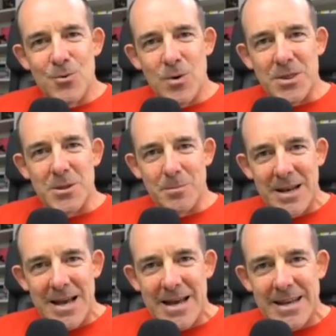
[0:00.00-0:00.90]
what the
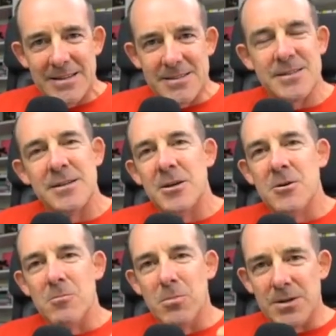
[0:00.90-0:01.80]
plan is.
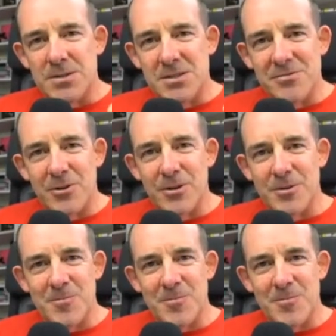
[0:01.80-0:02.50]
Boss's fault.